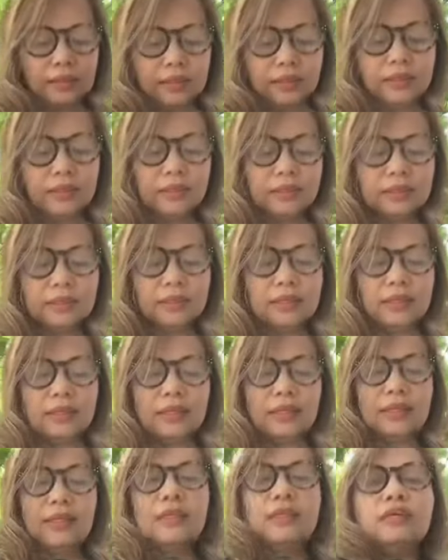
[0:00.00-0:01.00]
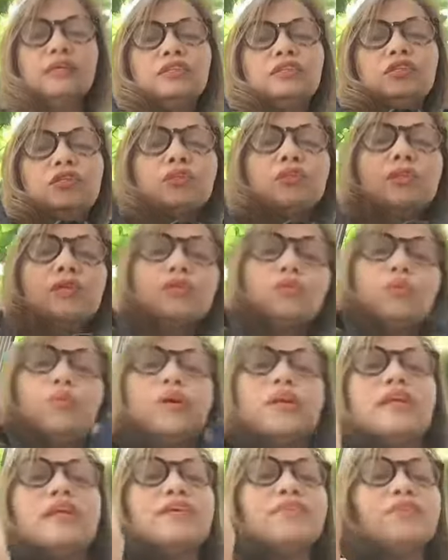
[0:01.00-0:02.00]
this so that
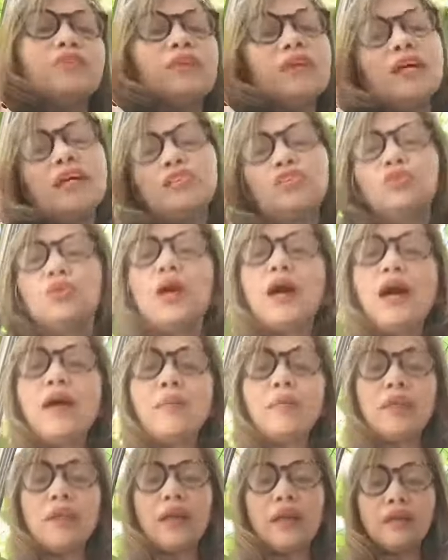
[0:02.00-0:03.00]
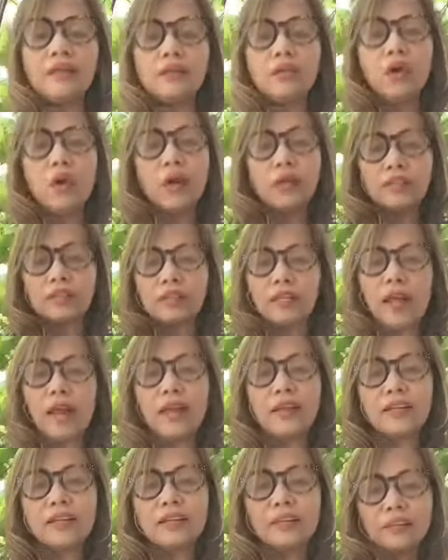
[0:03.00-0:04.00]
whenever I travel I go and
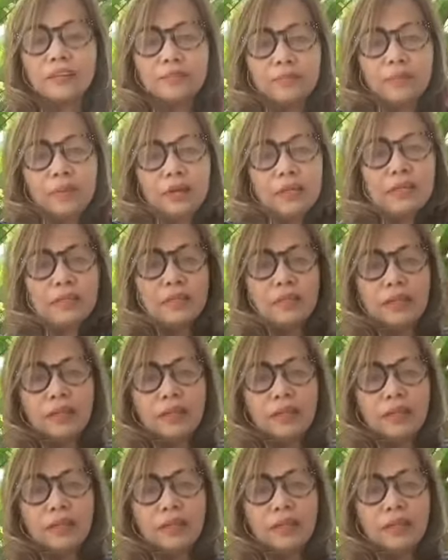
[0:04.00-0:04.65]
I give my